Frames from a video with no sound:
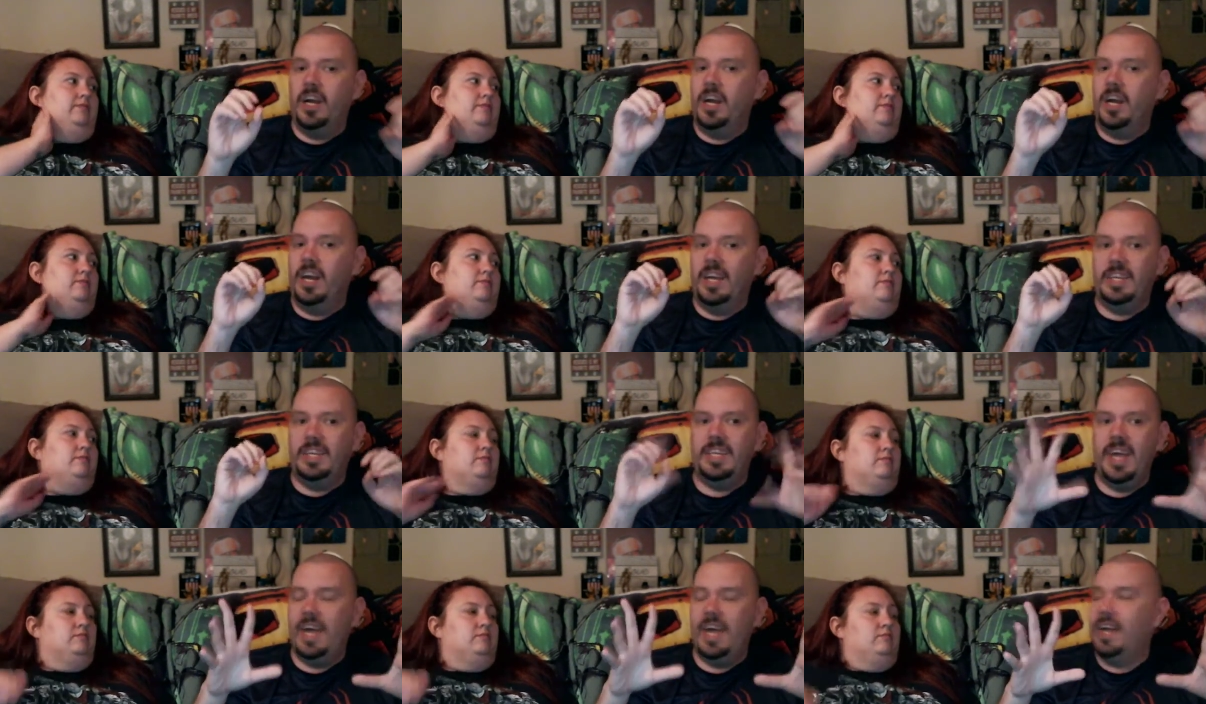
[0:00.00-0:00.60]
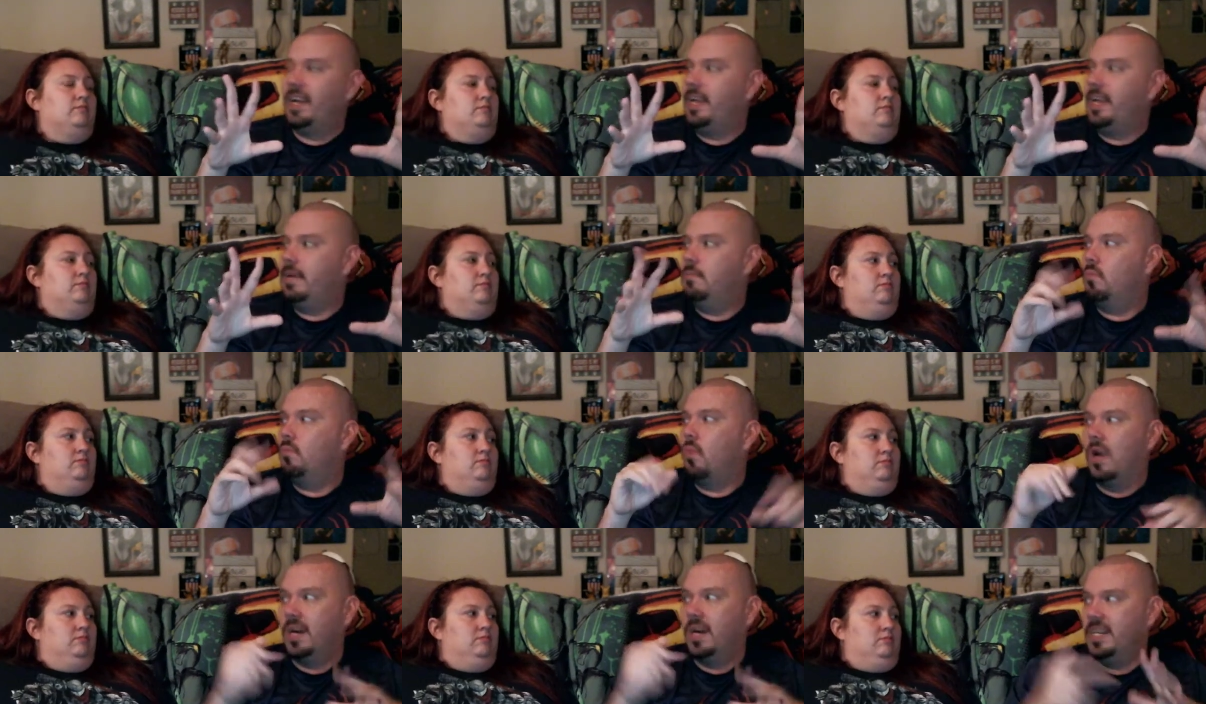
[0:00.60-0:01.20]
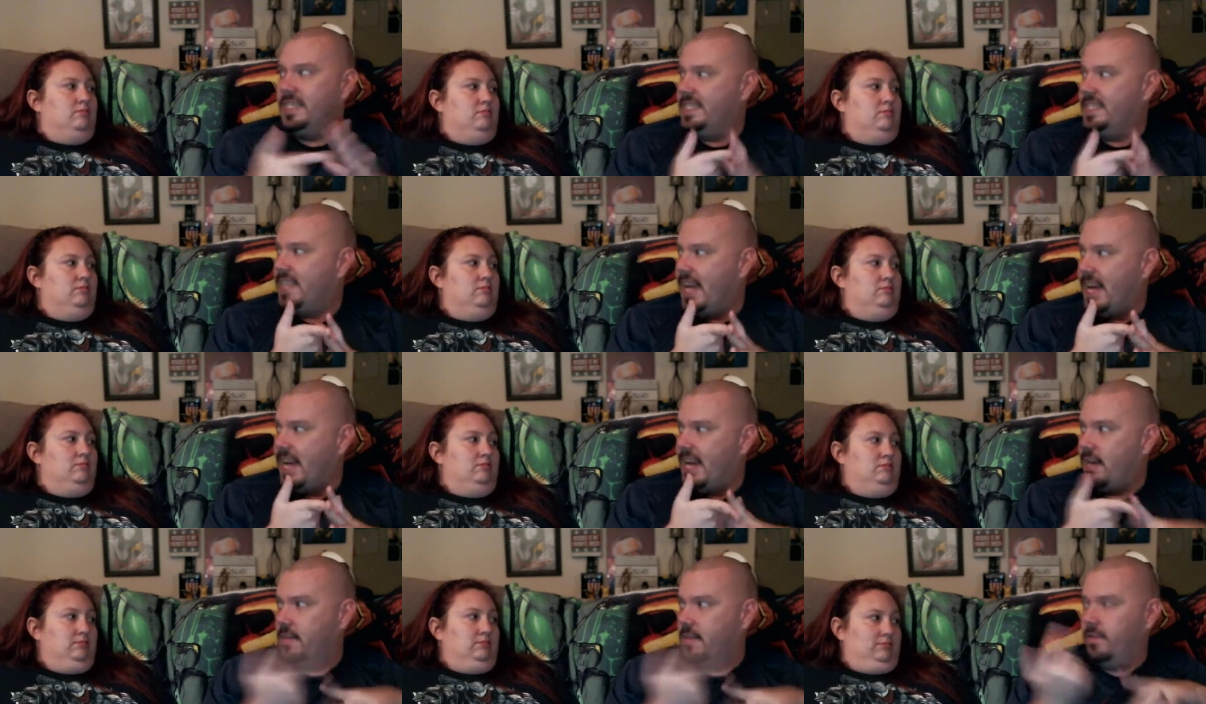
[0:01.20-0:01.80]
Speaker 1: going to tell him where he's
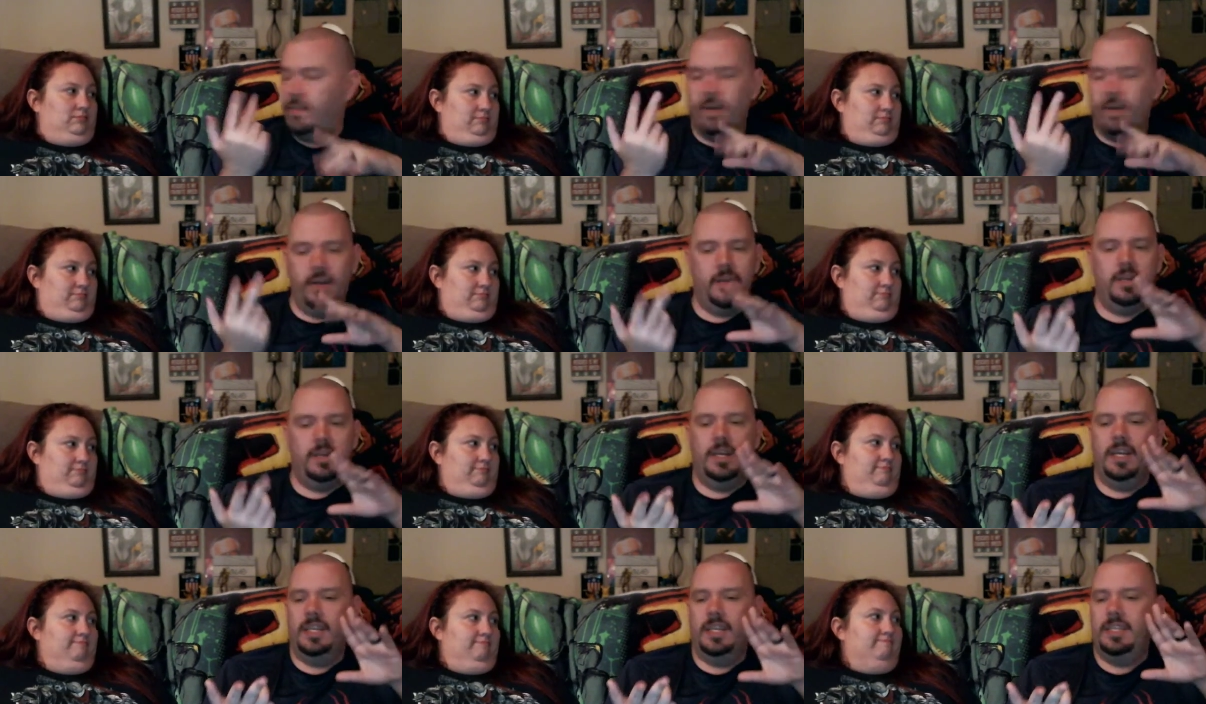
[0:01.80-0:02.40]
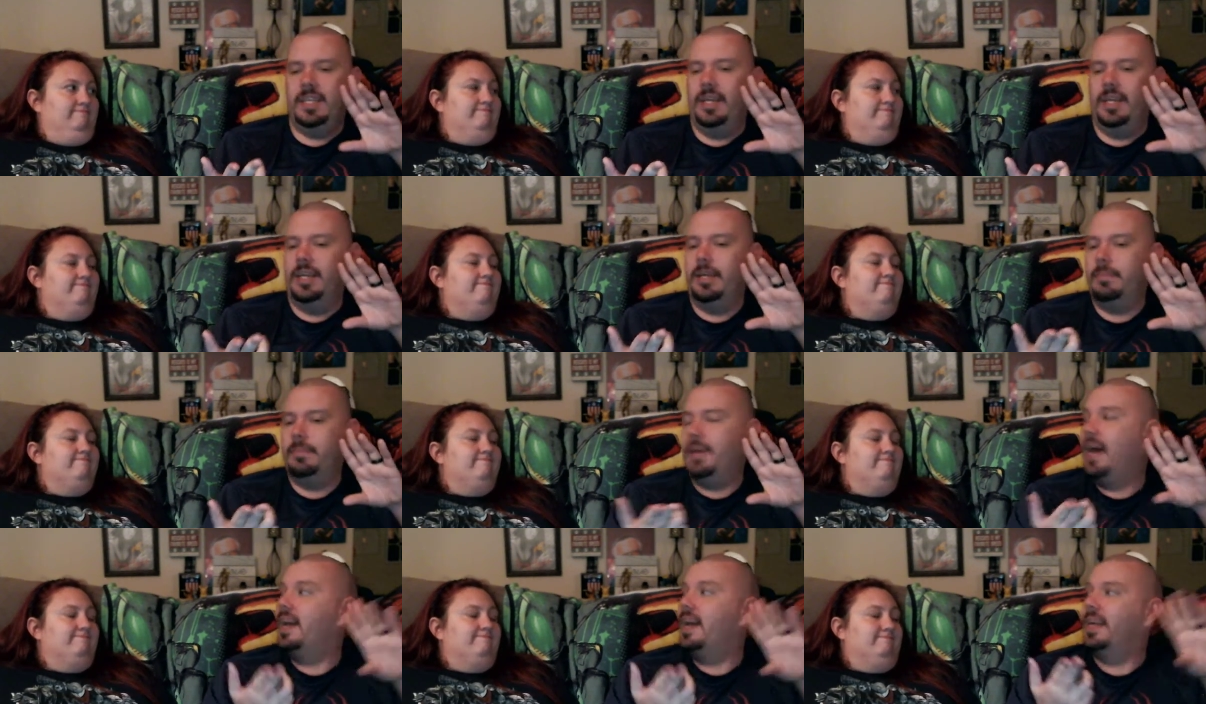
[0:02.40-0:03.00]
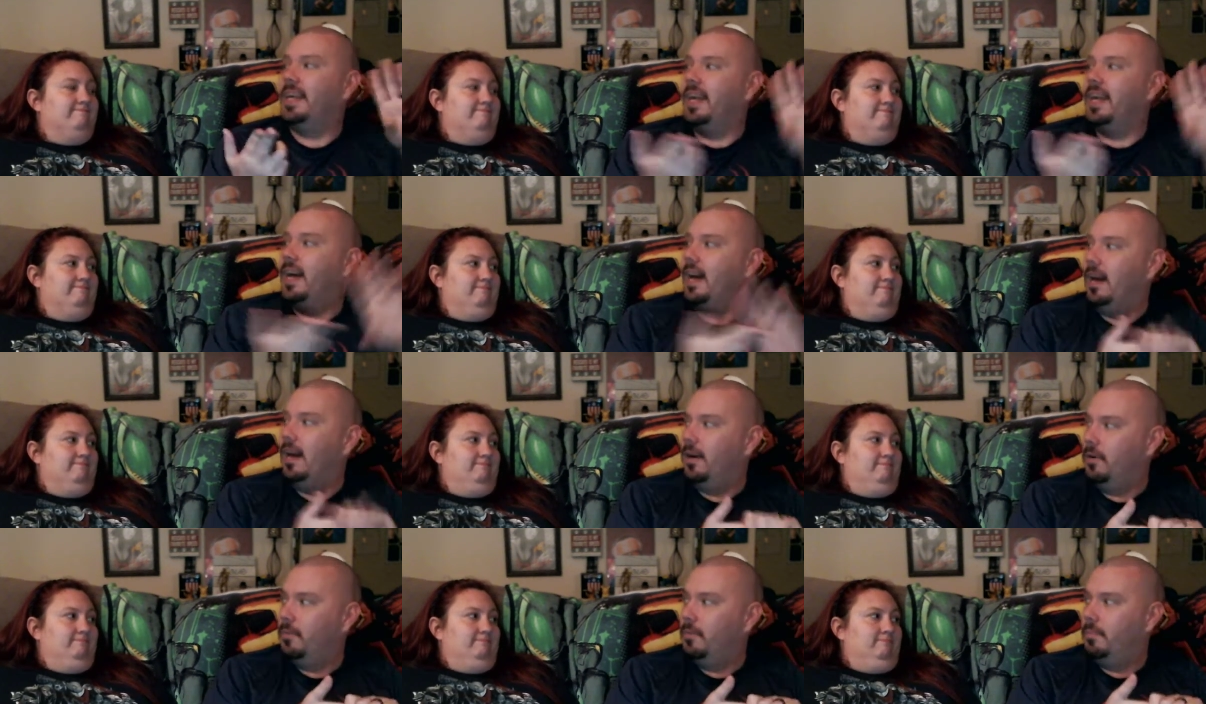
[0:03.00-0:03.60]
at. They're not going to tell him how to get
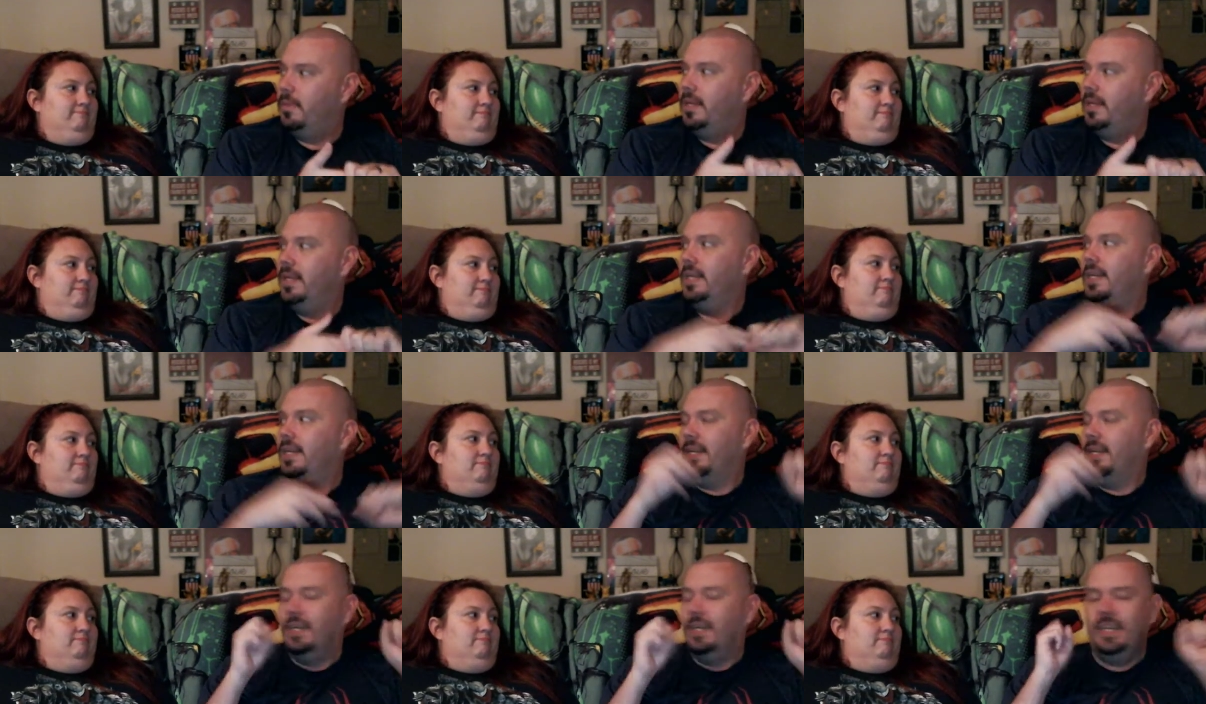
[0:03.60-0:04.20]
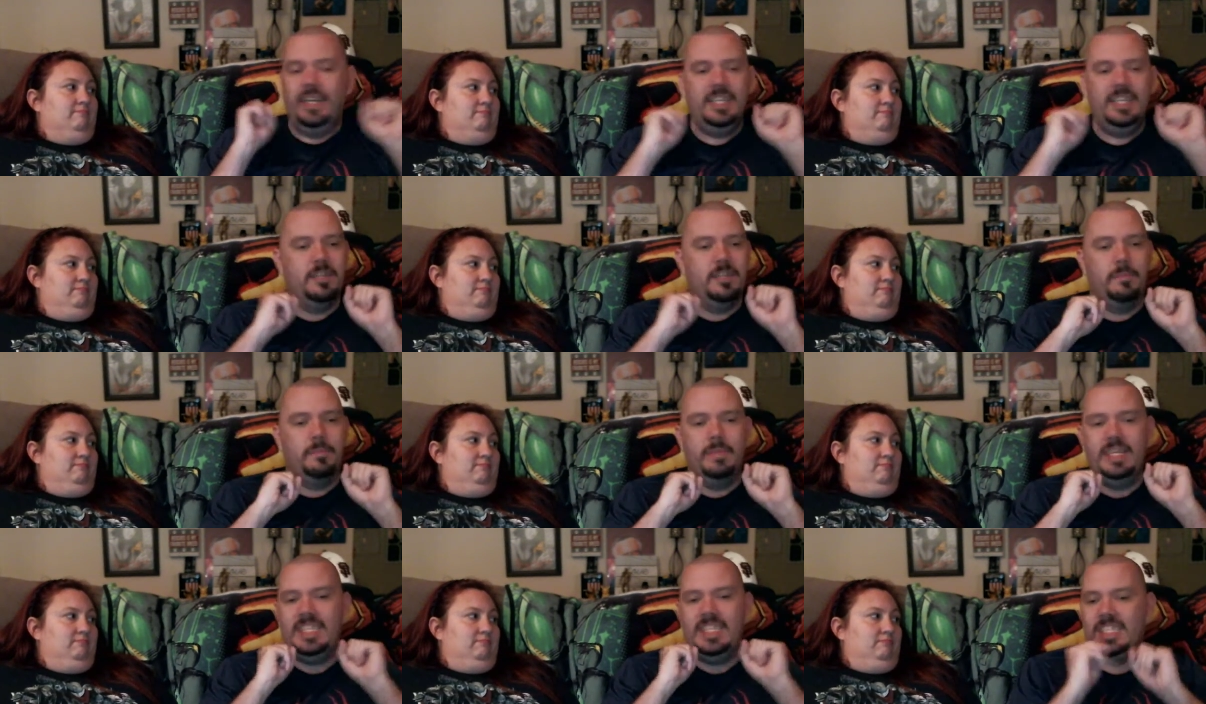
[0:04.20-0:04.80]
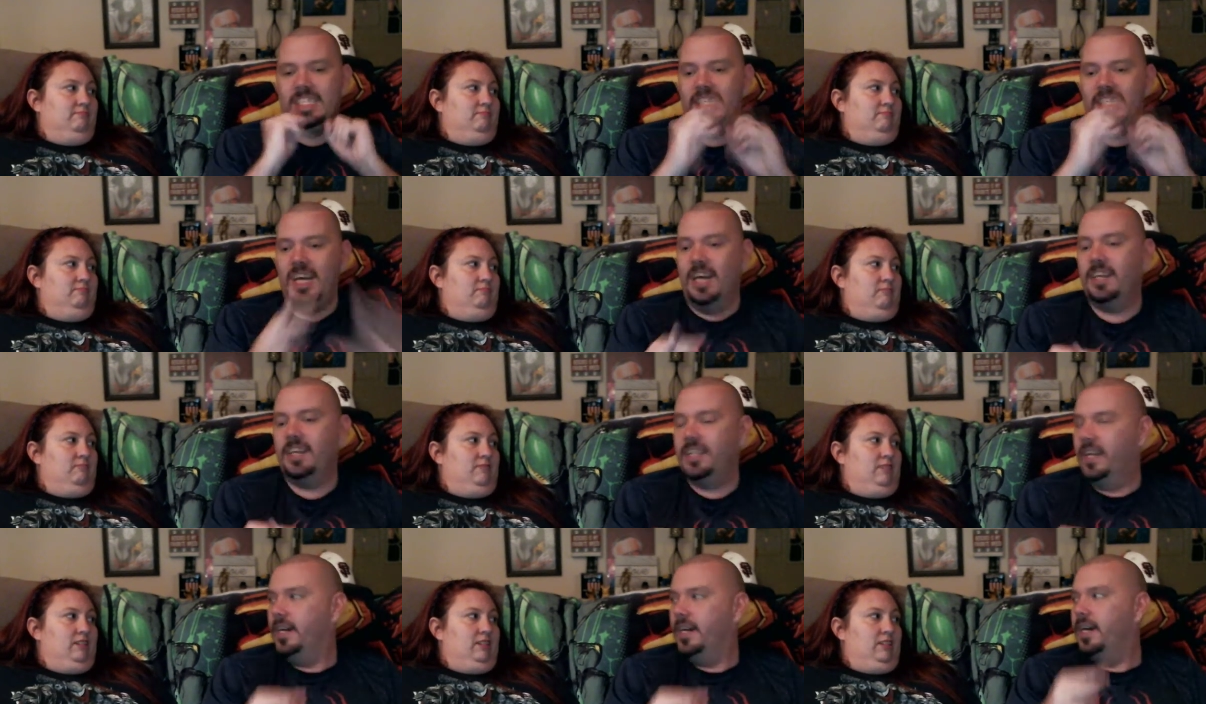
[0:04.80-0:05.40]
home. He's going to be stuck
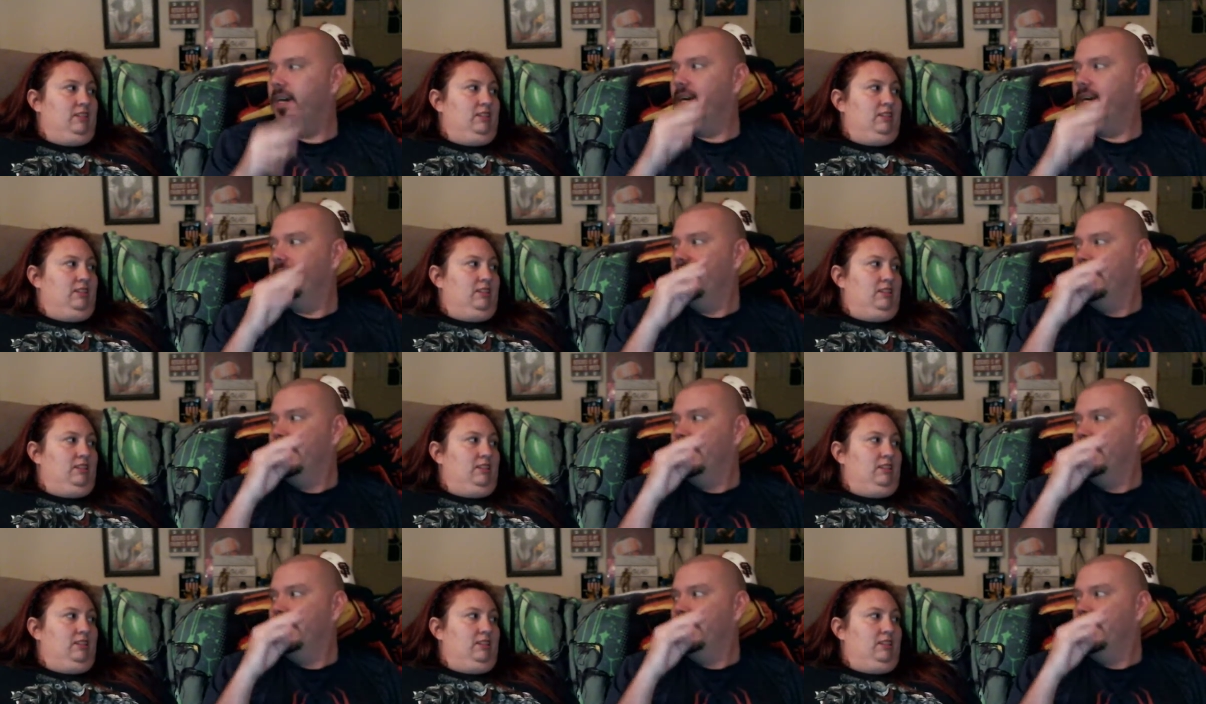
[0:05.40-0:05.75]
there